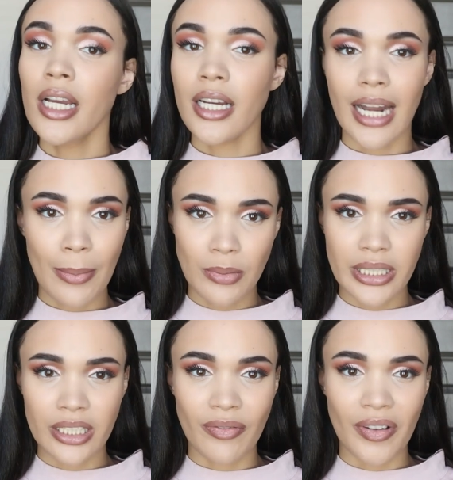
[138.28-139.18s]
Good Apple
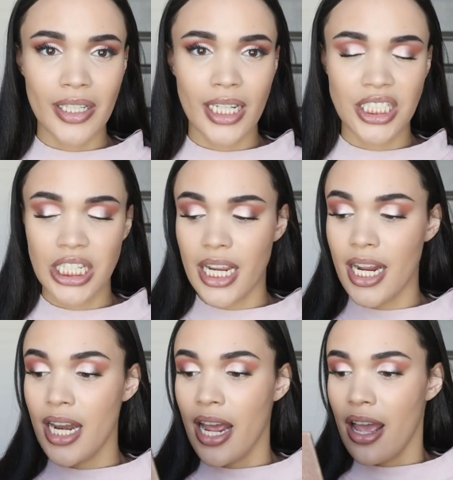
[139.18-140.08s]
Serum
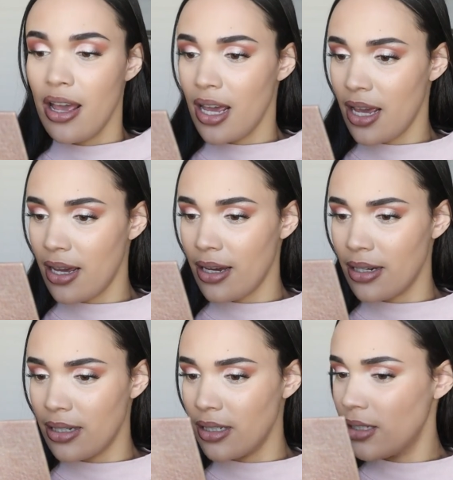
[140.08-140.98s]
Foundation
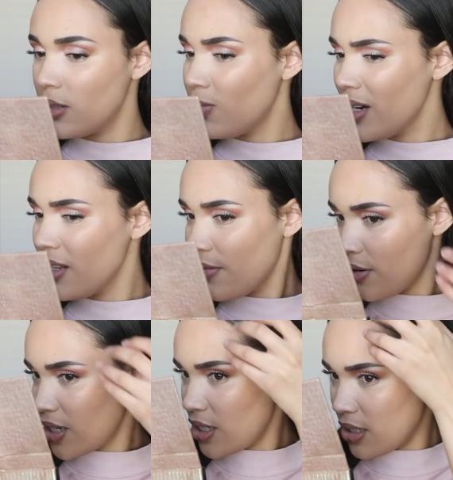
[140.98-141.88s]
and what other
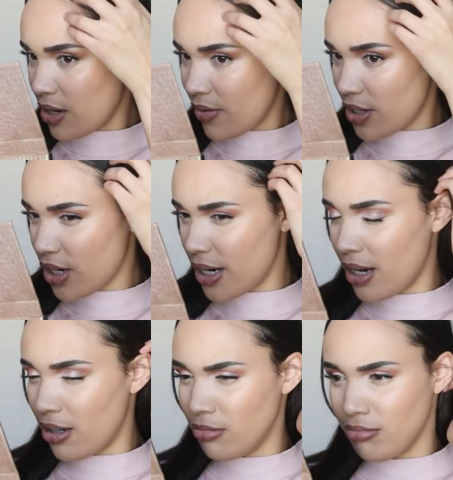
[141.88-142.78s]
foundations have I tried
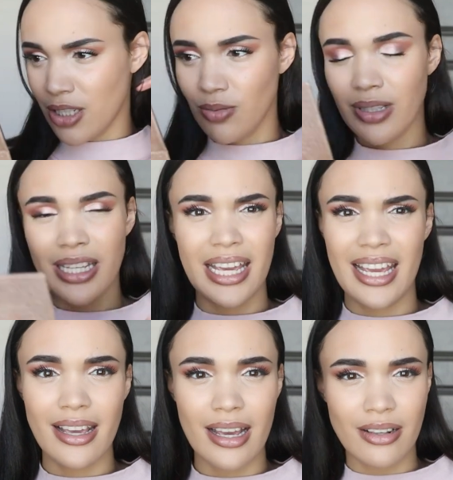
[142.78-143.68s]
out? That's really
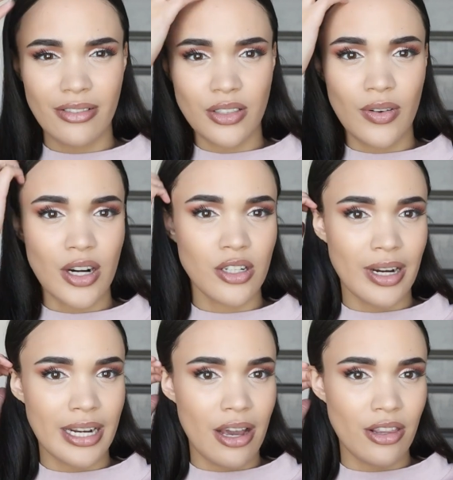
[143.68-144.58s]
it as far as
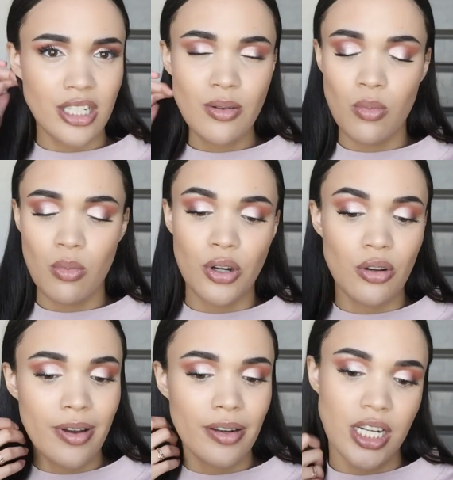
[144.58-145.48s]
right now. There's some more
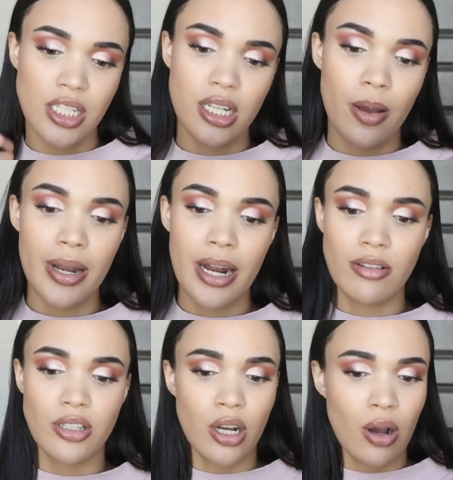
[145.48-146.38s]
new foundations coming
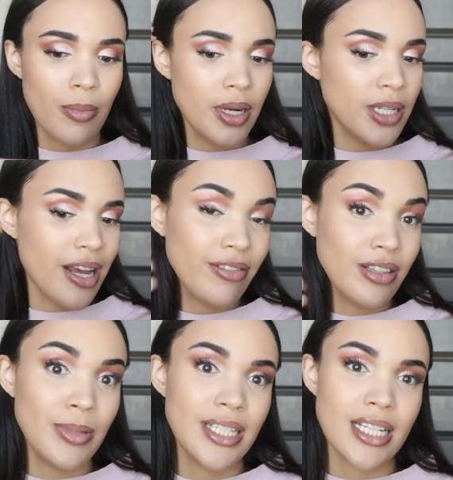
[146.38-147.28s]
out, so I'm gonna
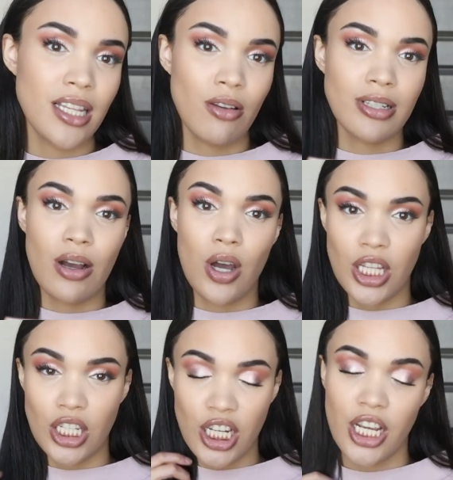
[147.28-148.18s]
definitely be testing those out
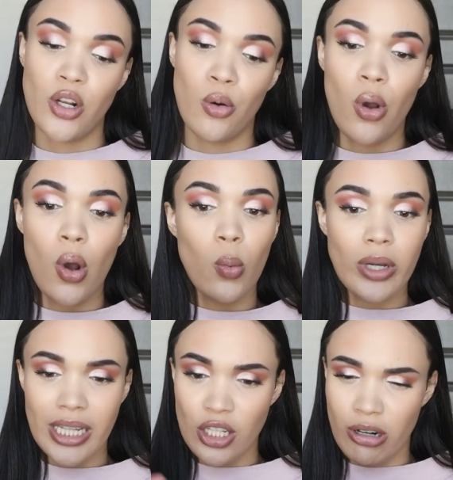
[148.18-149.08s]
on the channel
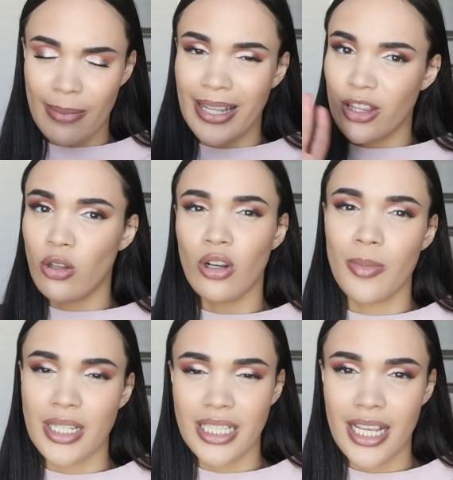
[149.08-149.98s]
when they drop. Like the
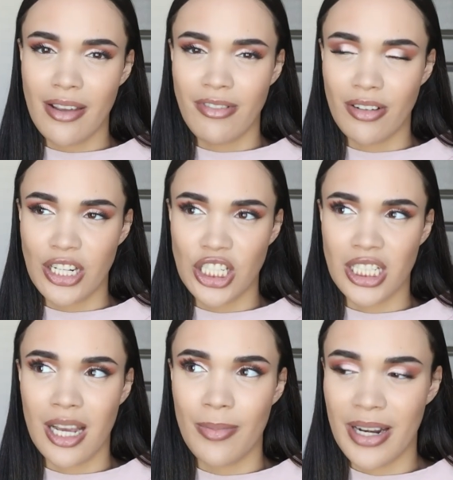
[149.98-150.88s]
Laura Mercier
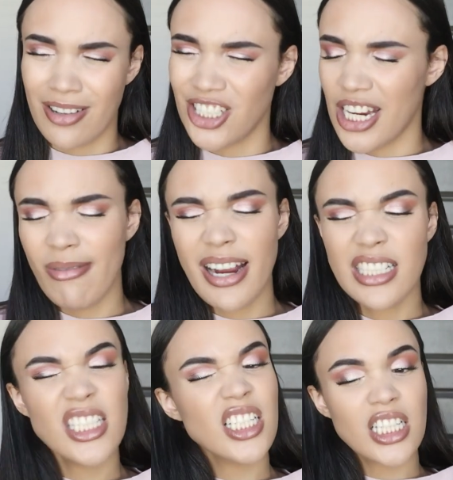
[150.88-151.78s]
foundation's coming out. Shade
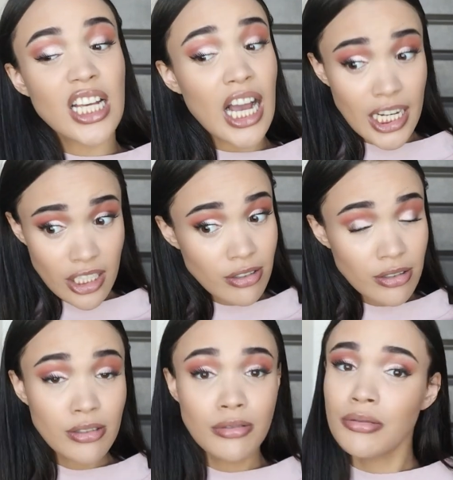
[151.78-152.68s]
Range is kind
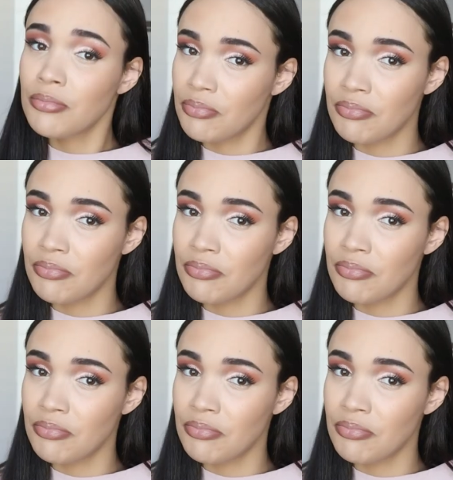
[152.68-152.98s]
of